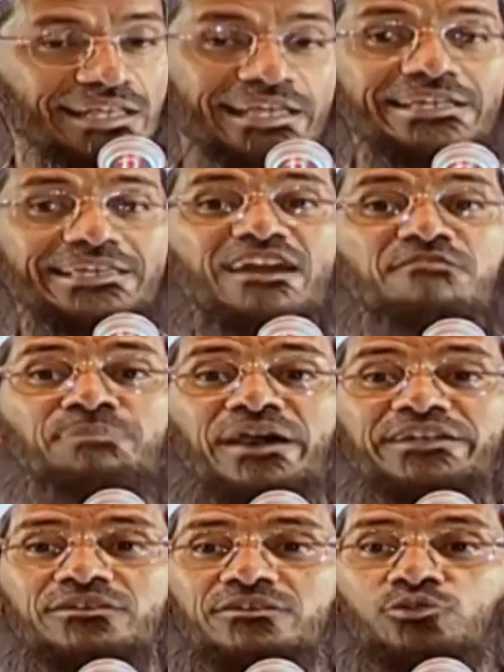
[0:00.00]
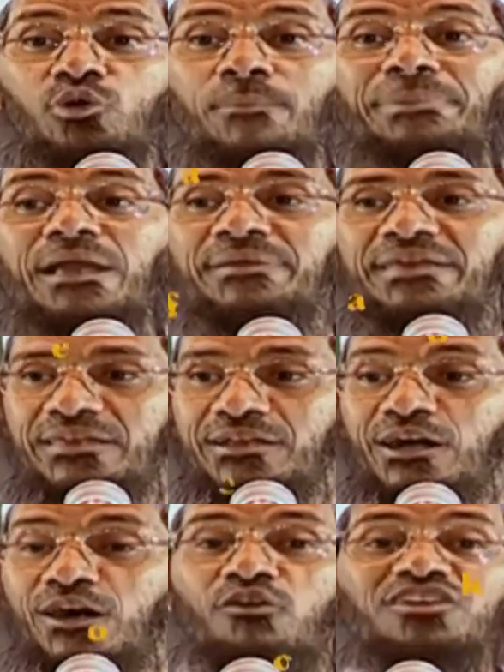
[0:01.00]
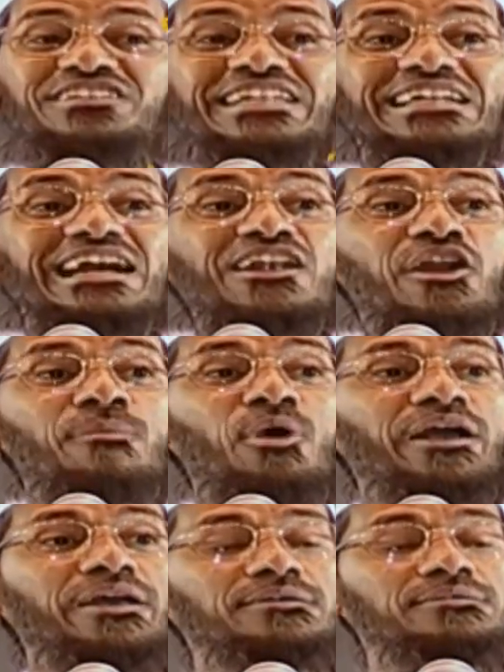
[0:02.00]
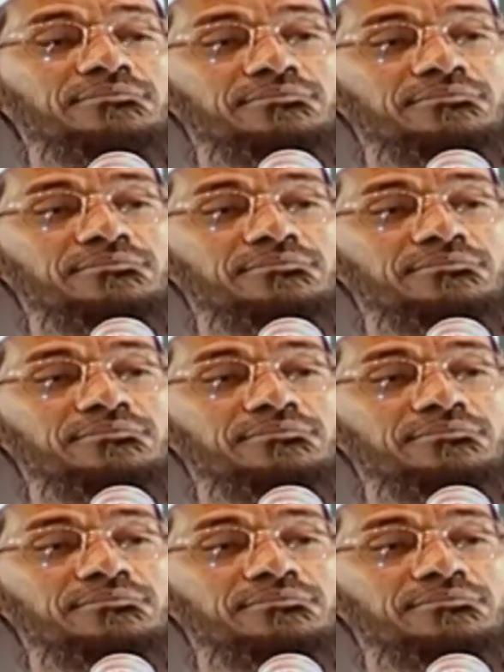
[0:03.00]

He gave birth to a baby. Was it a girl or a boy?